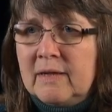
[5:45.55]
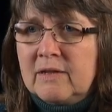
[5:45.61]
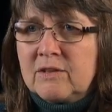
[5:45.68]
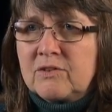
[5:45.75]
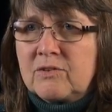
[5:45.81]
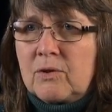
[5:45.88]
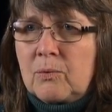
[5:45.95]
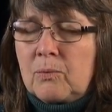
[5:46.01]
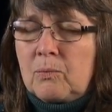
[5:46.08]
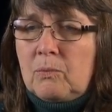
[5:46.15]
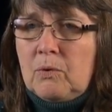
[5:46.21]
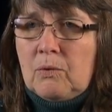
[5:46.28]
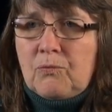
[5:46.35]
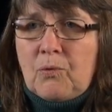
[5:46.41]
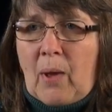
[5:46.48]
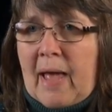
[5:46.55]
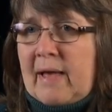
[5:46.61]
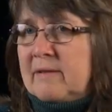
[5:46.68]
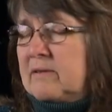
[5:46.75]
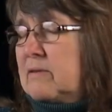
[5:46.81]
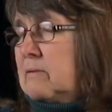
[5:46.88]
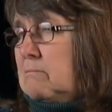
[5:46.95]
So if you
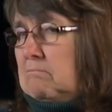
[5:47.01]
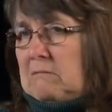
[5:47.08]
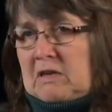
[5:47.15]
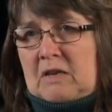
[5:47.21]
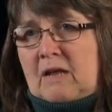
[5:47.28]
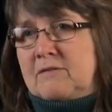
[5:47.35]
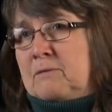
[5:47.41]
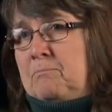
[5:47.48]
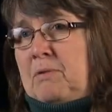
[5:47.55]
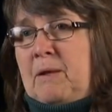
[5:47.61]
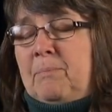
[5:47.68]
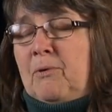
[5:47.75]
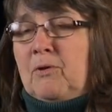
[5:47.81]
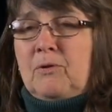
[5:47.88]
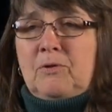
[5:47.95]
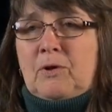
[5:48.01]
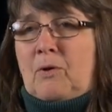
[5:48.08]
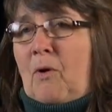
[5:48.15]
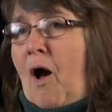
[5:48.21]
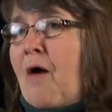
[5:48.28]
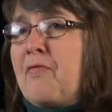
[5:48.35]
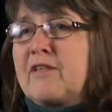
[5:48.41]
ask a dozen people
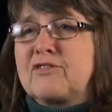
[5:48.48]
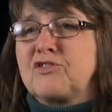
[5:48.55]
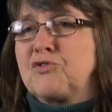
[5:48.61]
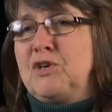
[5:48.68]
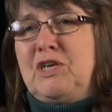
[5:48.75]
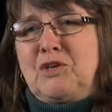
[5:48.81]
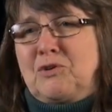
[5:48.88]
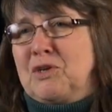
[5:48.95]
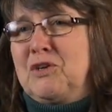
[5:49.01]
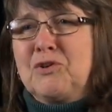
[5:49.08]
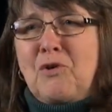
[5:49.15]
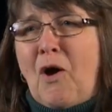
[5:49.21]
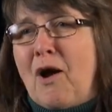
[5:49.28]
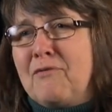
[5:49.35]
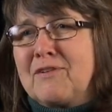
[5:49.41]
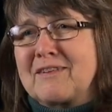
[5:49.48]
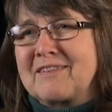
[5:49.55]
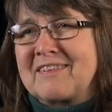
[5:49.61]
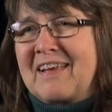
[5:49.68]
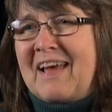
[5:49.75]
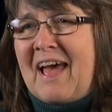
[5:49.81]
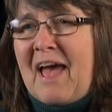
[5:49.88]
on the street or in your
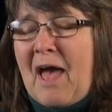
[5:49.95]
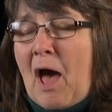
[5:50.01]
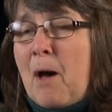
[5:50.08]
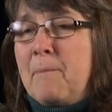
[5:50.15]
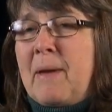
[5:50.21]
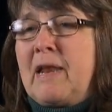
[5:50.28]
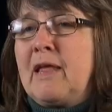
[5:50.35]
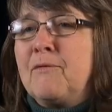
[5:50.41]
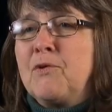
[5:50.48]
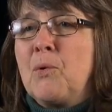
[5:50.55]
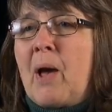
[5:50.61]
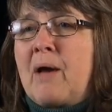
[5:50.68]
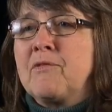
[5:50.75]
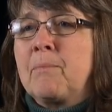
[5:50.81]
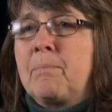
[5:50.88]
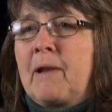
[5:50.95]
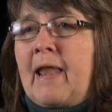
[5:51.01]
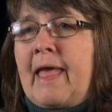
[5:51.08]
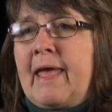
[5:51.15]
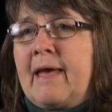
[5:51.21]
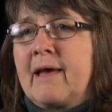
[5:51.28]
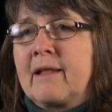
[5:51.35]
office, how many of you have a
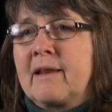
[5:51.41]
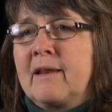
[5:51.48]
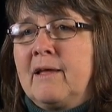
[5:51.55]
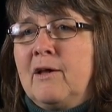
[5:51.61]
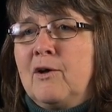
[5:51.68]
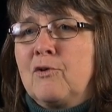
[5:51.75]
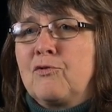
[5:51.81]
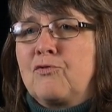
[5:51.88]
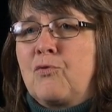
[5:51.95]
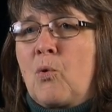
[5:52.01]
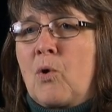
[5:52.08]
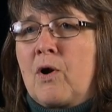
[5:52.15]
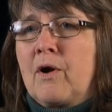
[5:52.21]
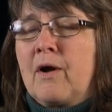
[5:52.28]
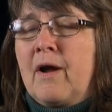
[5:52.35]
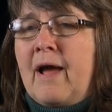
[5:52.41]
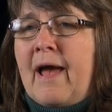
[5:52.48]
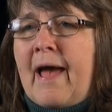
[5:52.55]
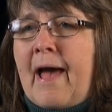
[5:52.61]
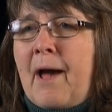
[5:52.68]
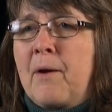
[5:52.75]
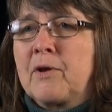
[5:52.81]
plan for
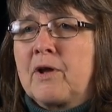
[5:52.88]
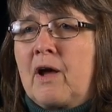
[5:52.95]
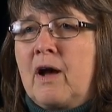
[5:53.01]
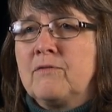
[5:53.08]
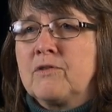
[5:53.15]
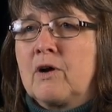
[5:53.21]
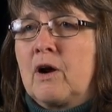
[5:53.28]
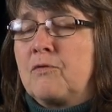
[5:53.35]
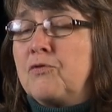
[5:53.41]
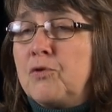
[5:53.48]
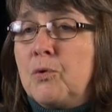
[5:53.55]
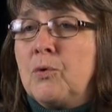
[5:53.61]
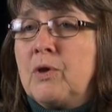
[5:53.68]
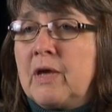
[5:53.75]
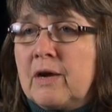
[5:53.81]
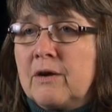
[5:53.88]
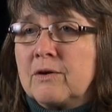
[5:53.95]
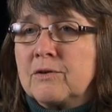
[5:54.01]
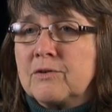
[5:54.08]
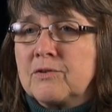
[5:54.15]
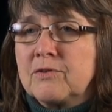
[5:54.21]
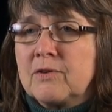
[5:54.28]
how to cover a few
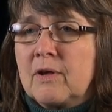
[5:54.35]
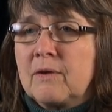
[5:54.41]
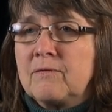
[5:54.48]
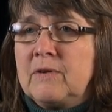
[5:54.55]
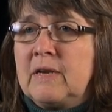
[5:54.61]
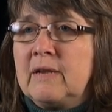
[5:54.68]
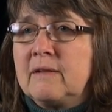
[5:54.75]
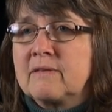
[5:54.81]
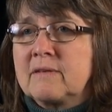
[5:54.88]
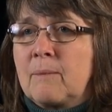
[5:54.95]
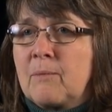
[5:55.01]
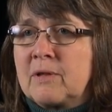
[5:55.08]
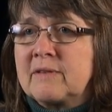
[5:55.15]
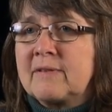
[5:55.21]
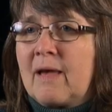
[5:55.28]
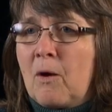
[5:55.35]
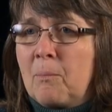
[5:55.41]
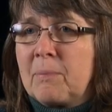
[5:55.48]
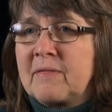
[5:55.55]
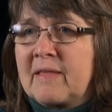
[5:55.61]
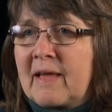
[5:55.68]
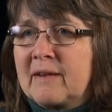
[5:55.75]
years of needing someone's
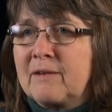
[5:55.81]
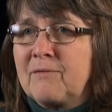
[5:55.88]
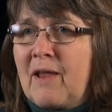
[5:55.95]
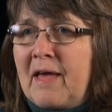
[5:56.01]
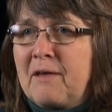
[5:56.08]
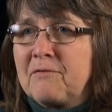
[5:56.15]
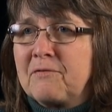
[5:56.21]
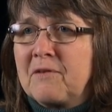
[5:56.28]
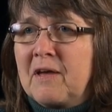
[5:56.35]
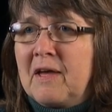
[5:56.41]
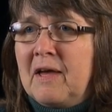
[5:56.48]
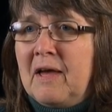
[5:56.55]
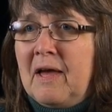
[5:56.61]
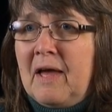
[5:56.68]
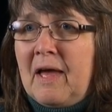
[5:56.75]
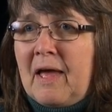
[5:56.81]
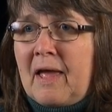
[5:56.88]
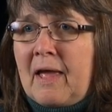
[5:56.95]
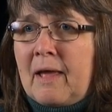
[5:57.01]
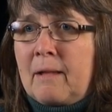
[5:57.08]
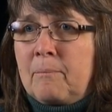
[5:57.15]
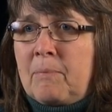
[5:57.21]
help at the end of life?
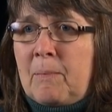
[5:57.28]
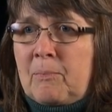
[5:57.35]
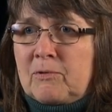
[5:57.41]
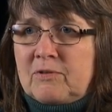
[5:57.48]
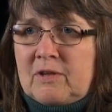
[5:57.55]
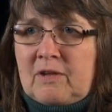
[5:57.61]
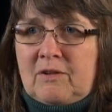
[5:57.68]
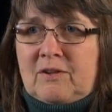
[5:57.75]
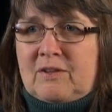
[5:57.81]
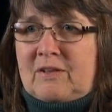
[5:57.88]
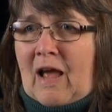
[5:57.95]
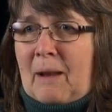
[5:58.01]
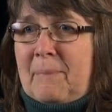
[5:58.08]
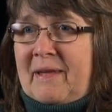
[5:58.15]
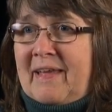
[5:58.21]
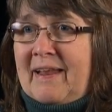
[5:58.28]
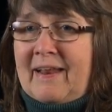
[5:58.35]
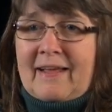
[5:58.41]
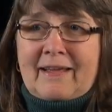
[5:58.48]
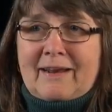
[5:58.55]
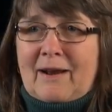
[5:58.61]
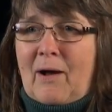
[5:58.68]
And people say, you just gotta be
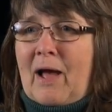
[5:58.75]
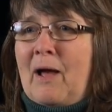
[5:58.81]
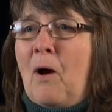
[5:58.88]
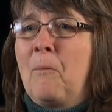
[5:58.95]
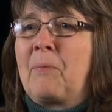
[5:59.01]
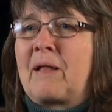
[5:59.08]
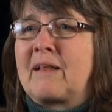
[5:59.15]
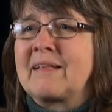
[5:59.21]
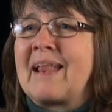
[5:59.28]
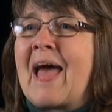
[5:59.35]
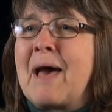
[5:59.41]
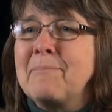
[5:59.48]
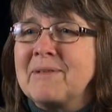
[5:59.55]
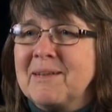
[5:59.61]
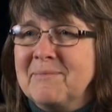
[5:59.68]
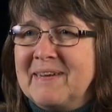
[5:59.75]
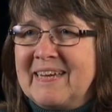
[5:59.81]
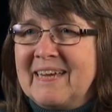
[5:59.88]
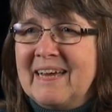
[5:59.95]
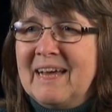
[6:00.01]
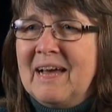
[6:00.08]
kidding, I hope that doesn't happen to me.